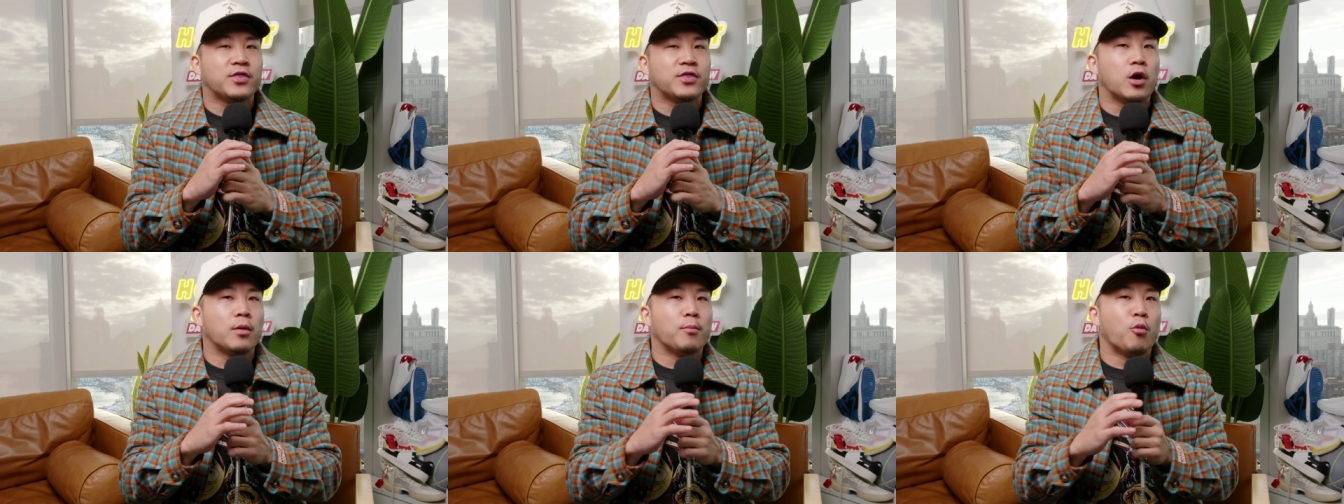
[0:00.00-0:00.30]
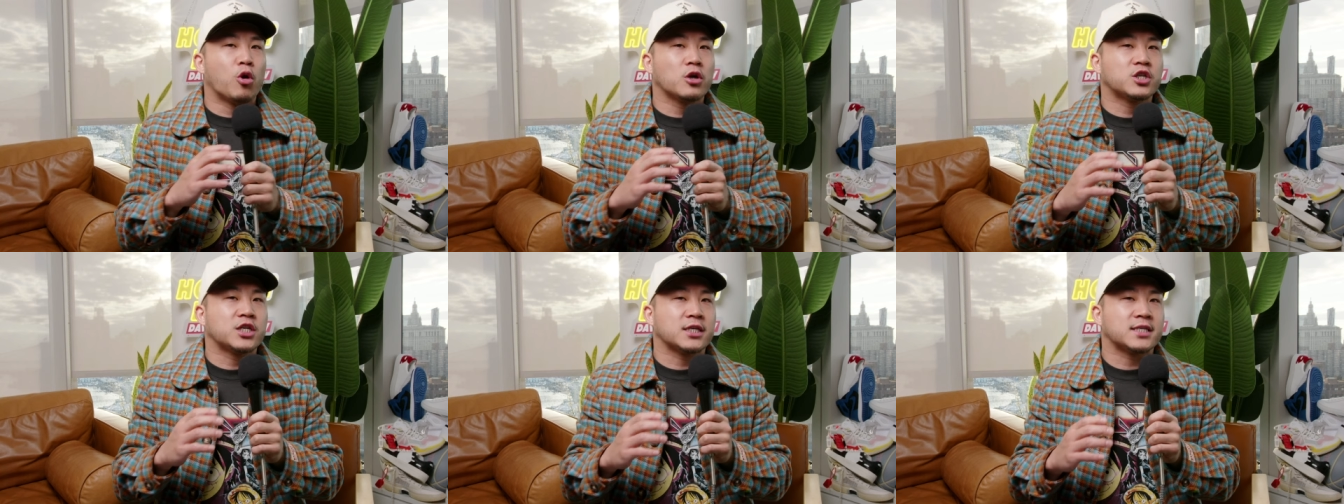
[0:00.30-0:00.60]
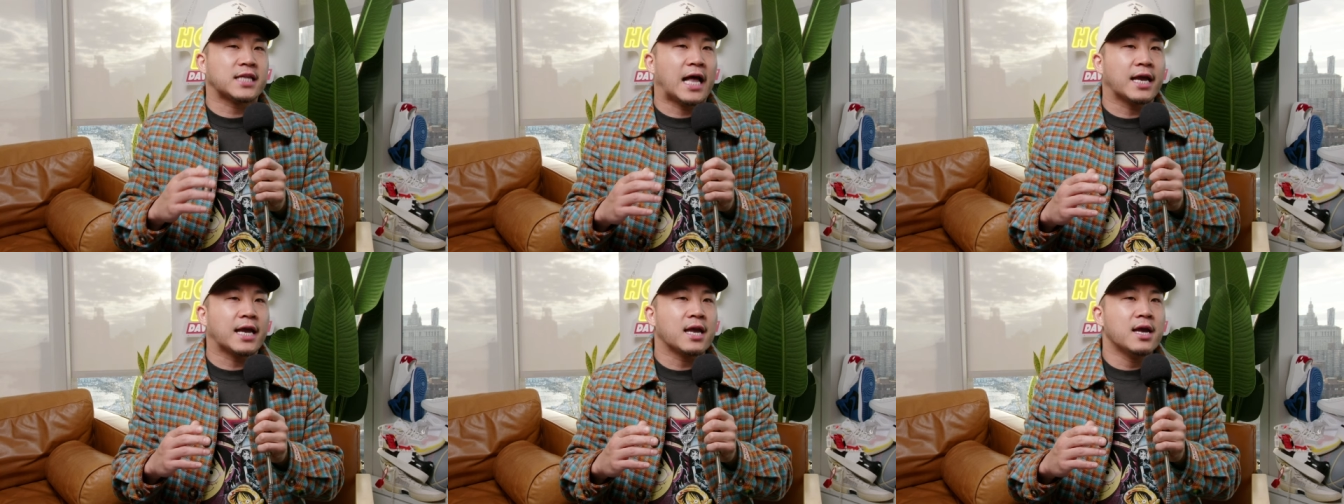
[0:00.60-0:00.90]
They're more just
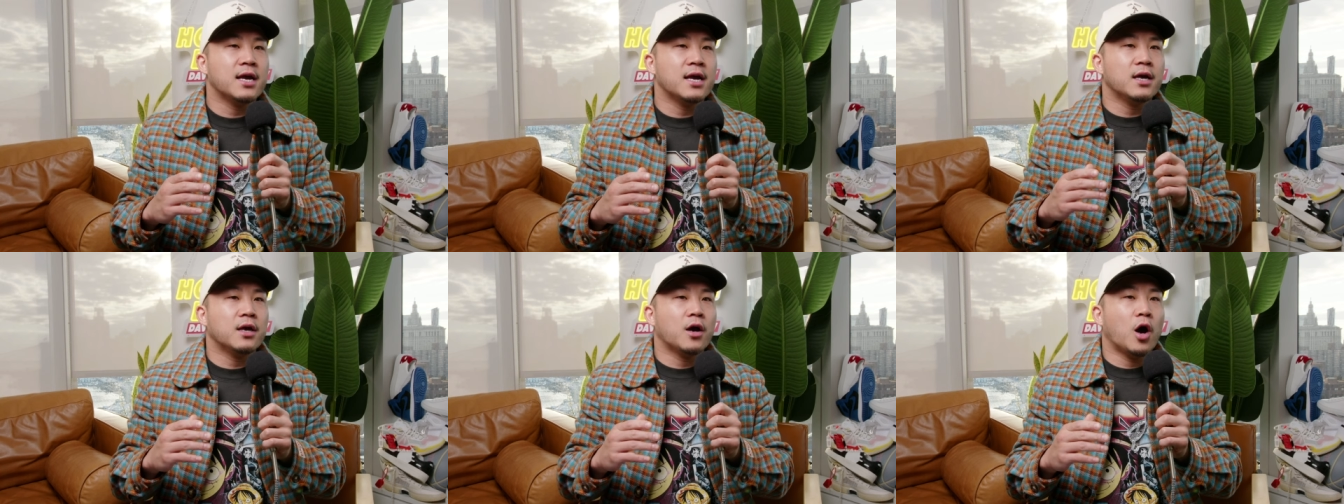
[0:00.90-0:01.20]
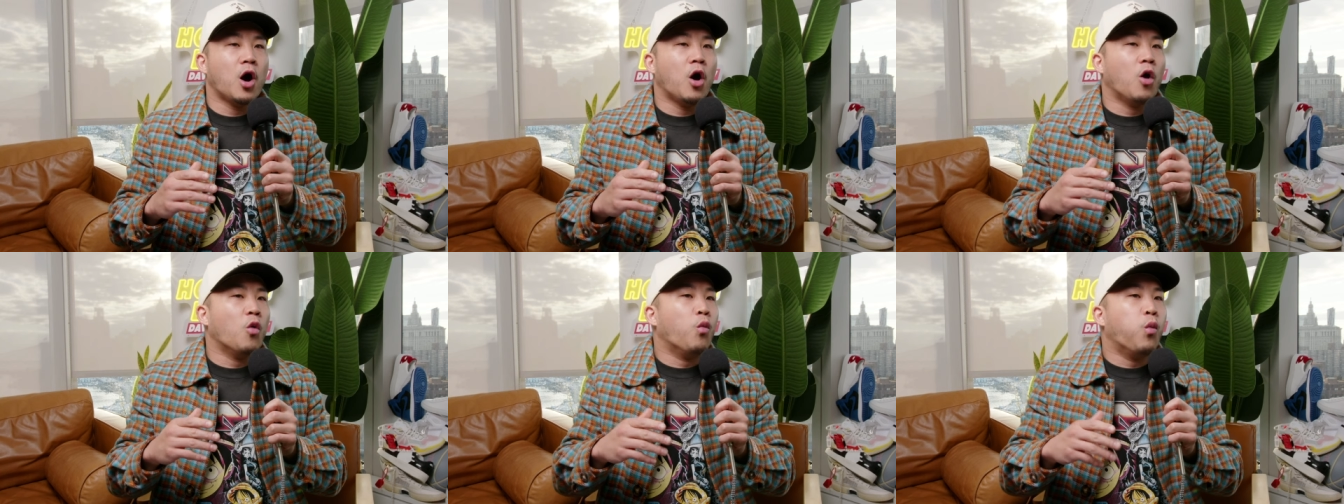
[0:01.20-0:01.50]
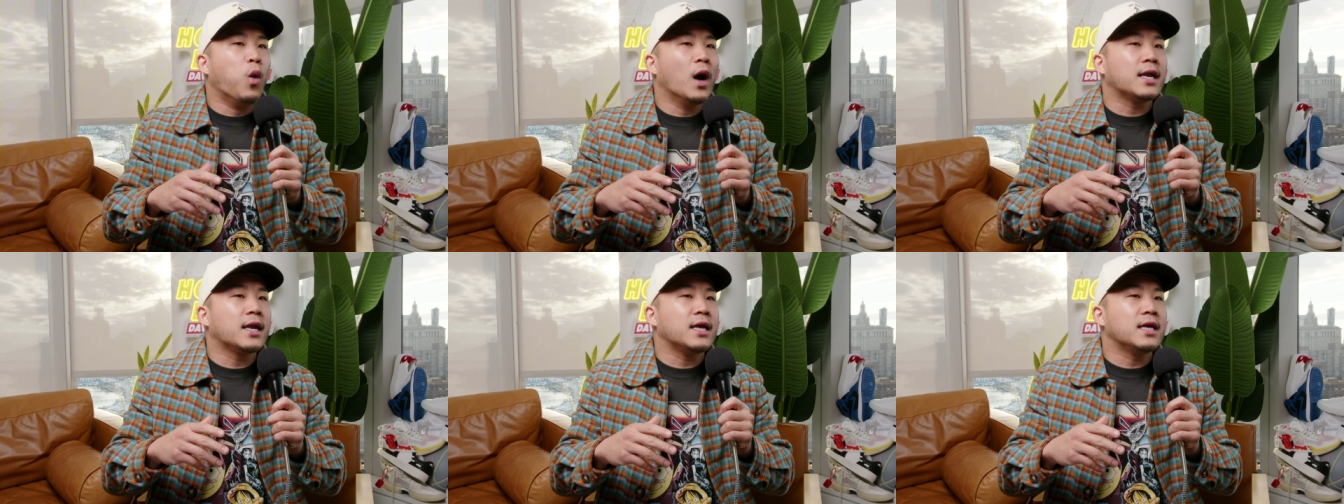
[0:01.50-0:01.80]
like, oh,
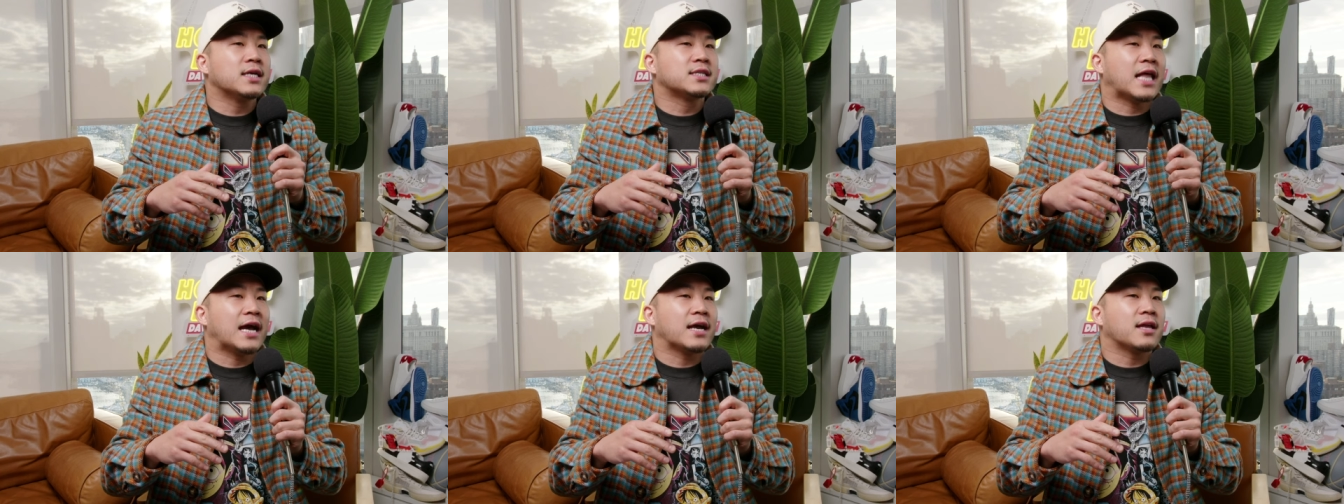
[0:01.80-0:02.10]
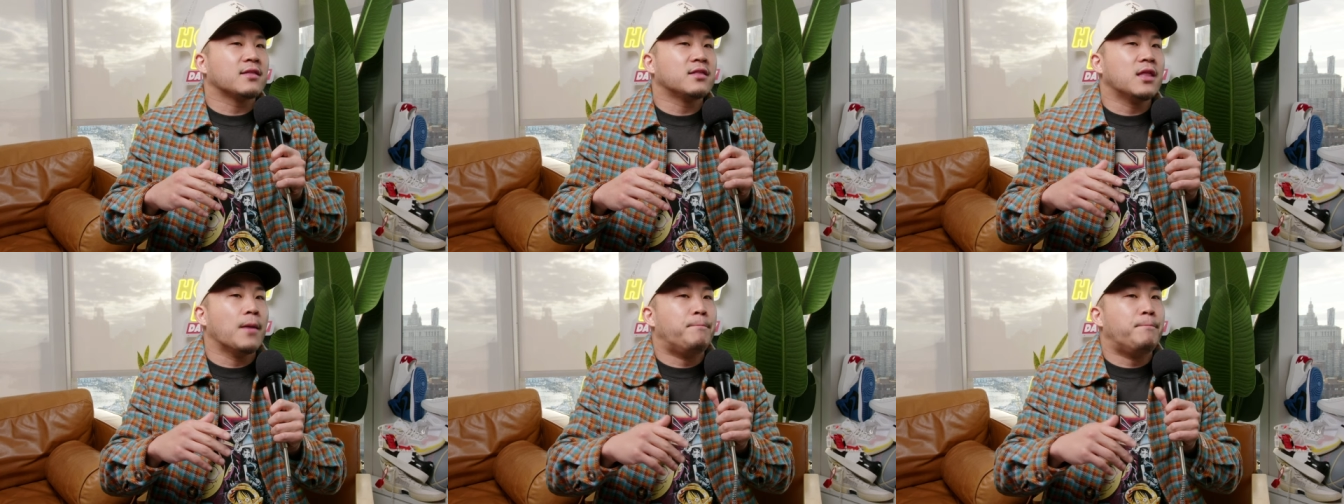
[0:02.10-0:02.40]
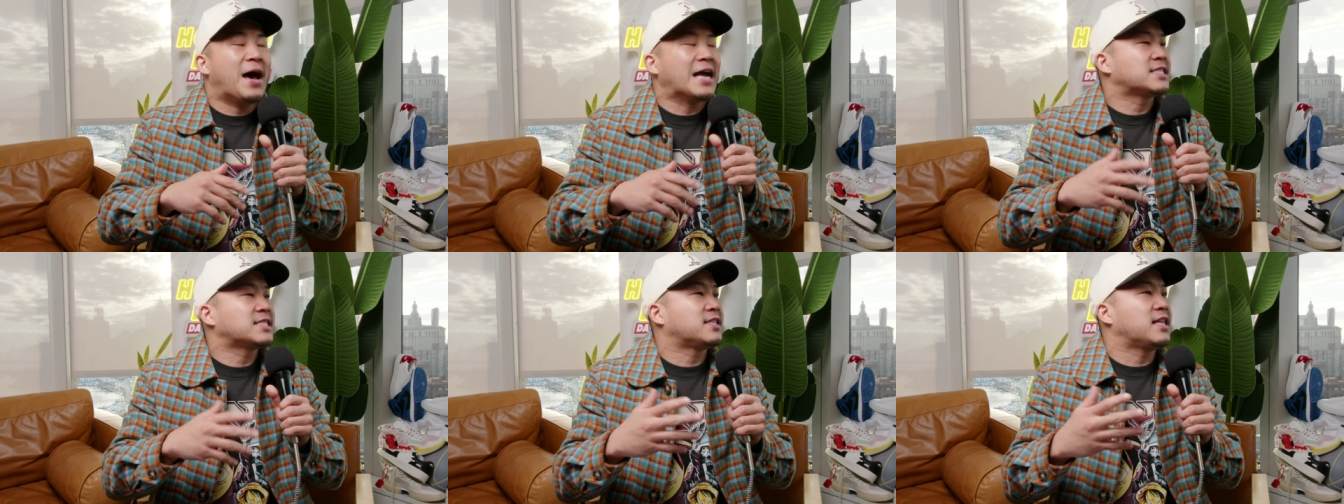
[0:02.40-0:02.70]
what is like the
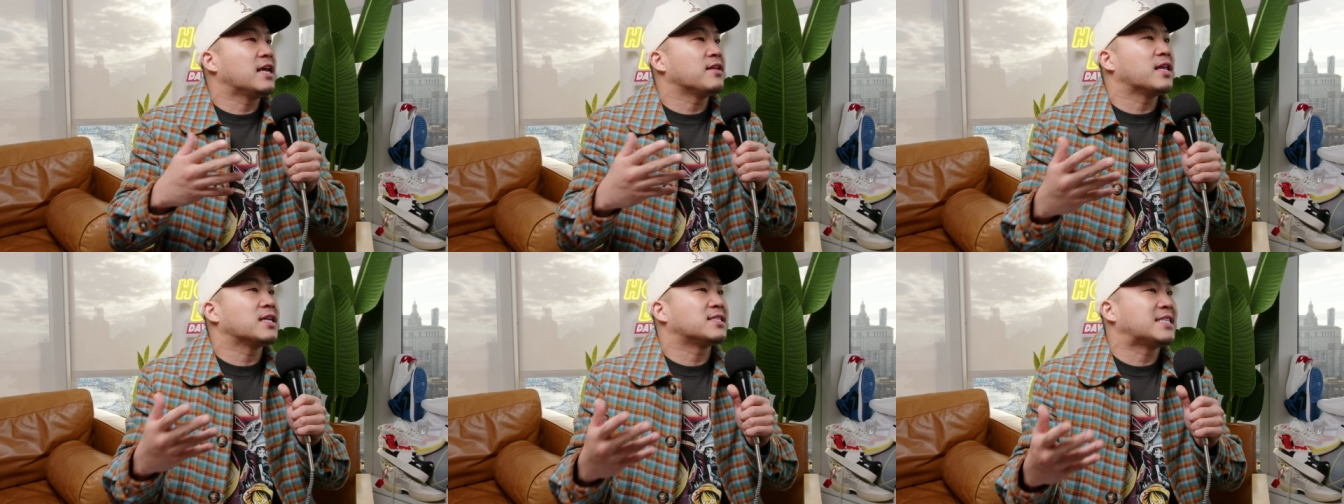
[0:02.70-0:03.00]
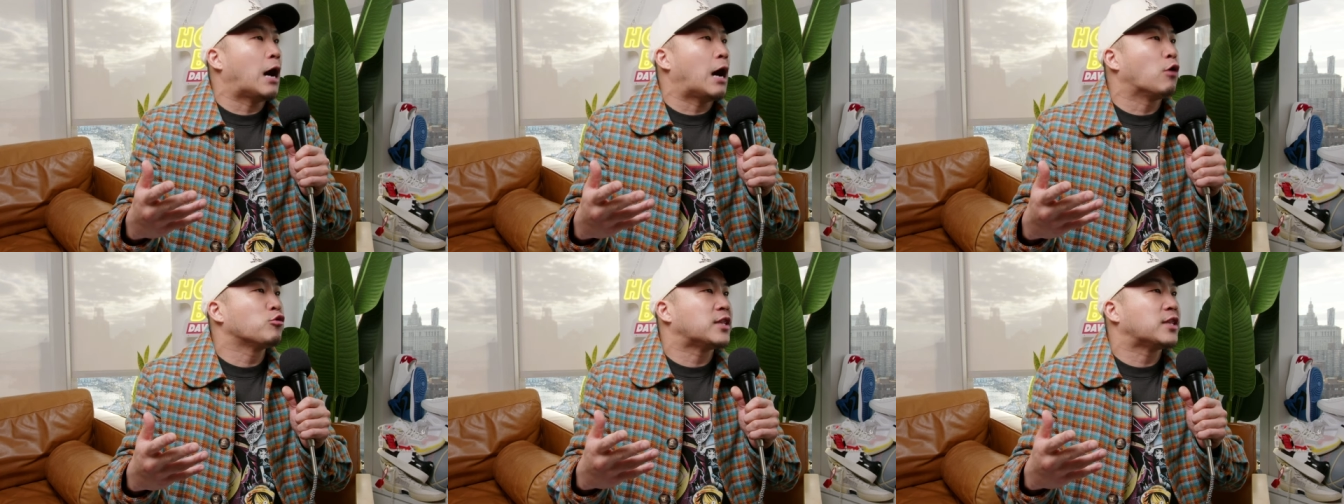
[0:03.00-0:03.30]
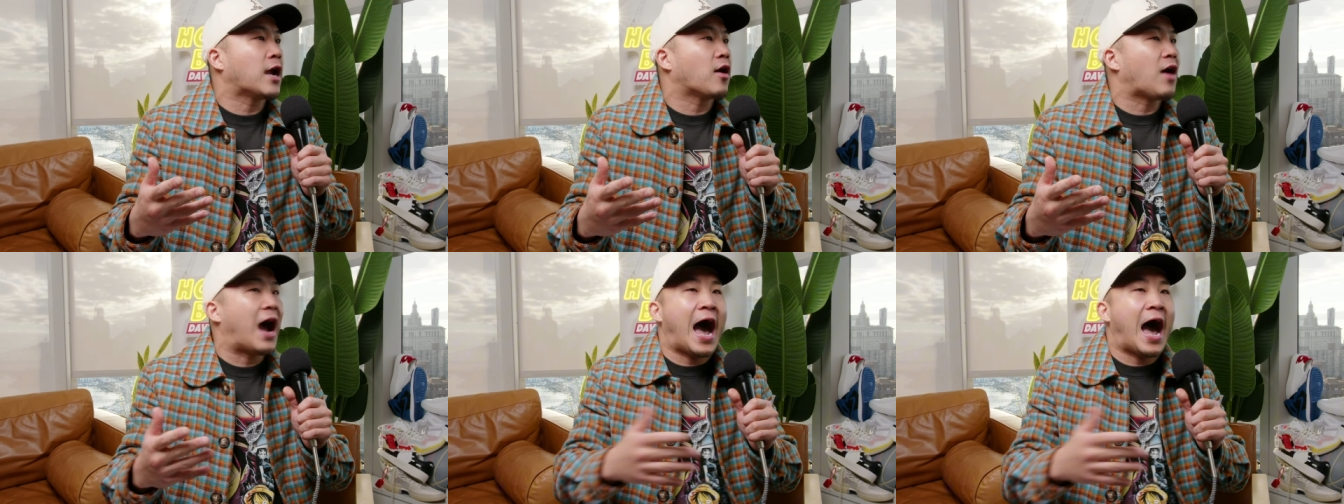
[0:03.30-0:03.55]
best thing that's out there?